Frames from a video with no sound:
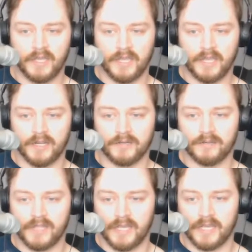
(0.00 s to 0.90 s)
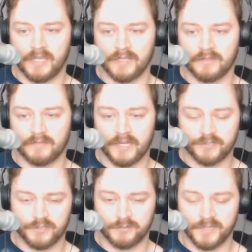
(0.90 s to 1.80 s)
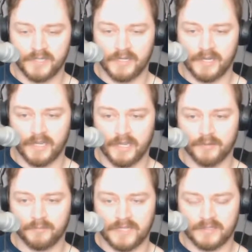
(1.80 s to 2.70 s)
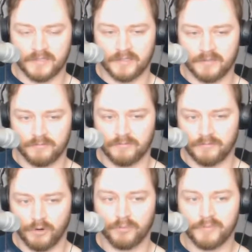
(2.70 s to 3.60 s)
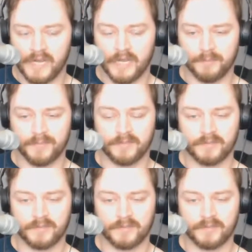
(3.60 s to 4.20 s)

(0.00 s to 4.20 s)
and they lectured me and basically wrote me up